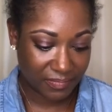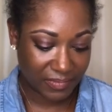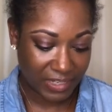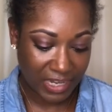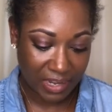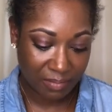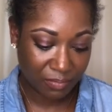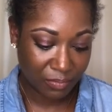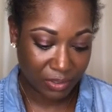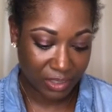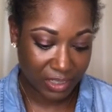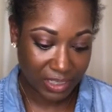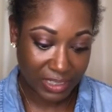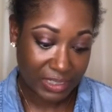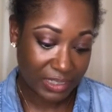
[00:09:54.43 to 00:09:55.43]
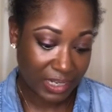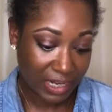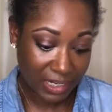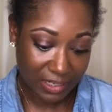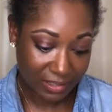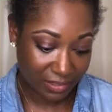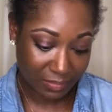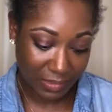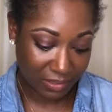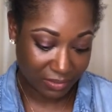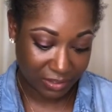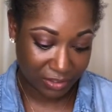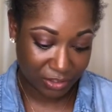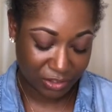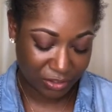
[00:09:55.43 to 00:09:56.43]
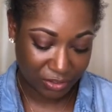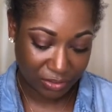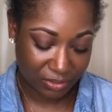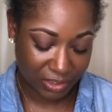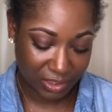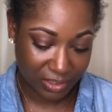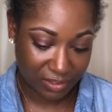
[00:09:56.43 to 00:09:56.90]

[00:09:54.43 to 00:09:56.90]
I'm really excited about this journey.